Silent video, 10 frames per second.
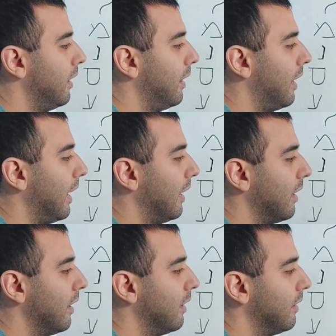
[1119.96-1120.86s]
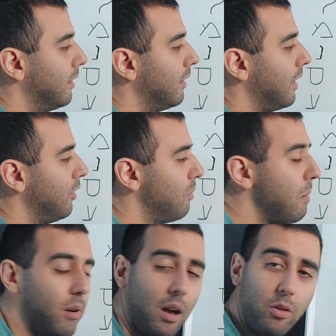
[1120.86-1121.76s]
Like Tet.
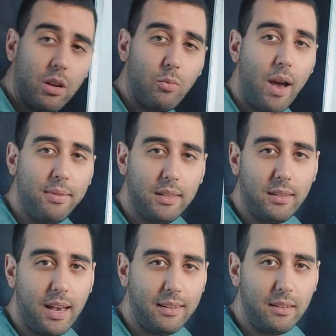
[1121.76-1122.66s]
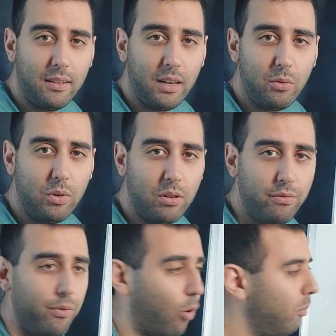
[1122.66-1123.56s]
Remember how you can write the Tet in written
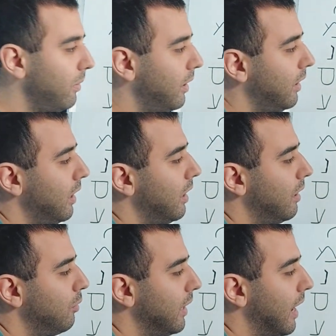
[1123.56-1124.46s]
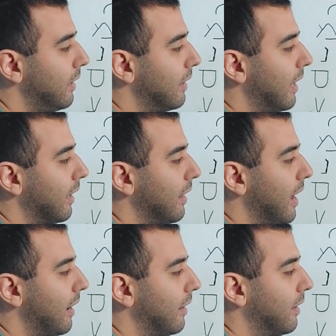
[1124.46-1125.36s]
form? We had it like
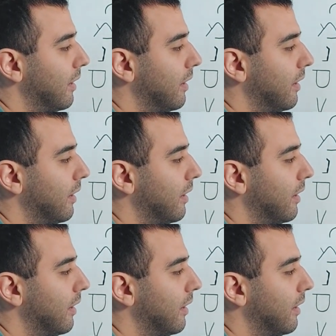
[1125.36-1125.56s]
that.